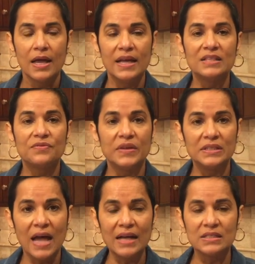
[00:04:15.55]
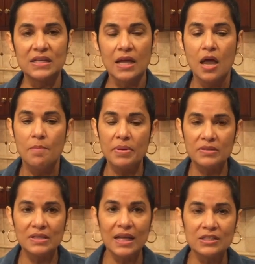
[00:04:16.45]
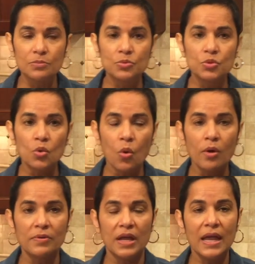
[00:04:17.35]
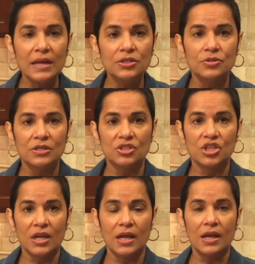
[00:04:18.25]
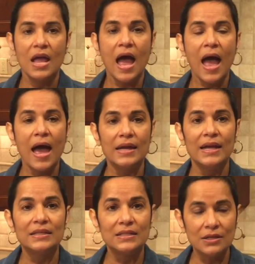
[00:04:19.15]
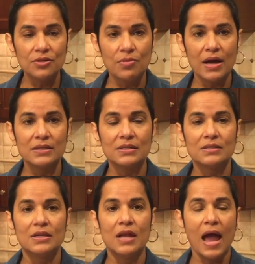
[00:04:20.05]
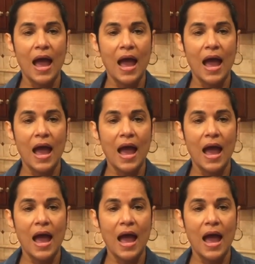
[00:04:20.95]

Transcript: is fantastic, because it gets absorbed into the chicken and it tenderizes it,